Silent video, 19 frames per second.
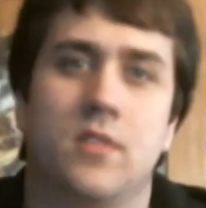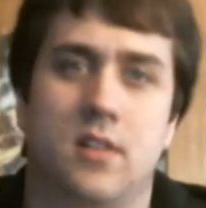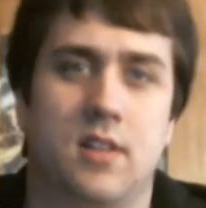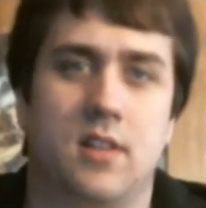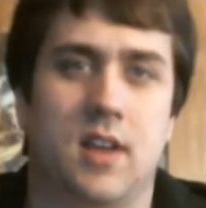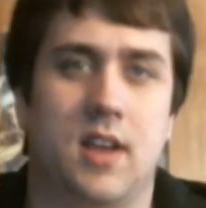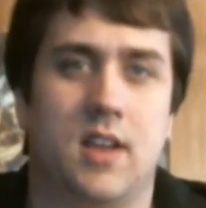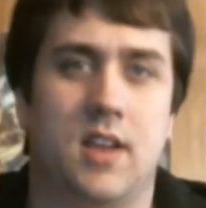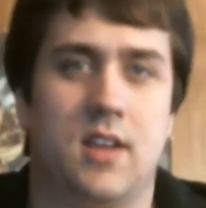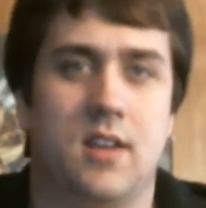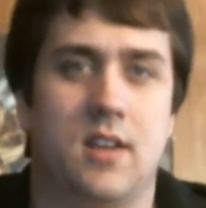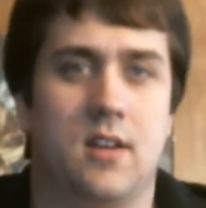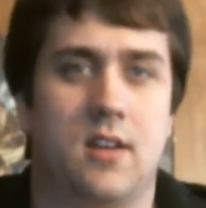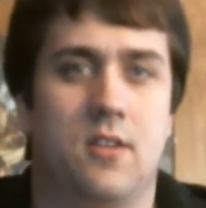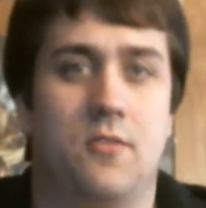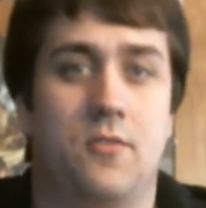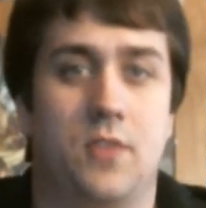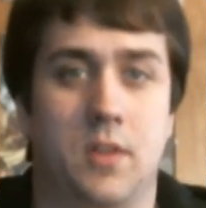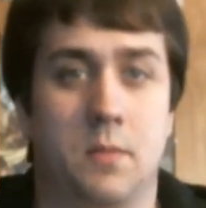like, you
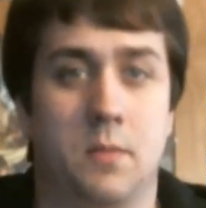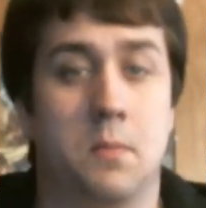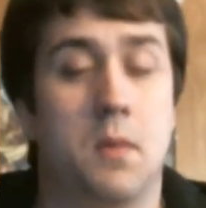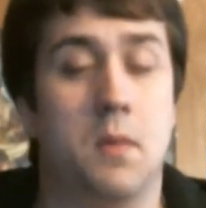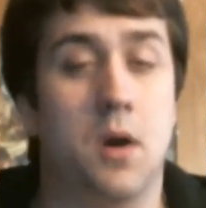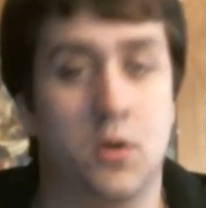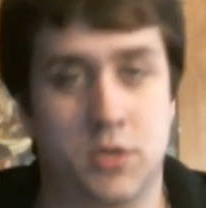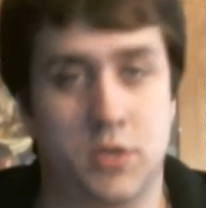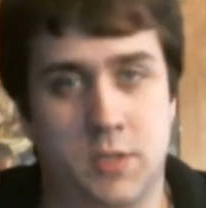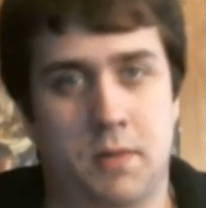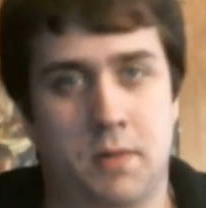know, for the most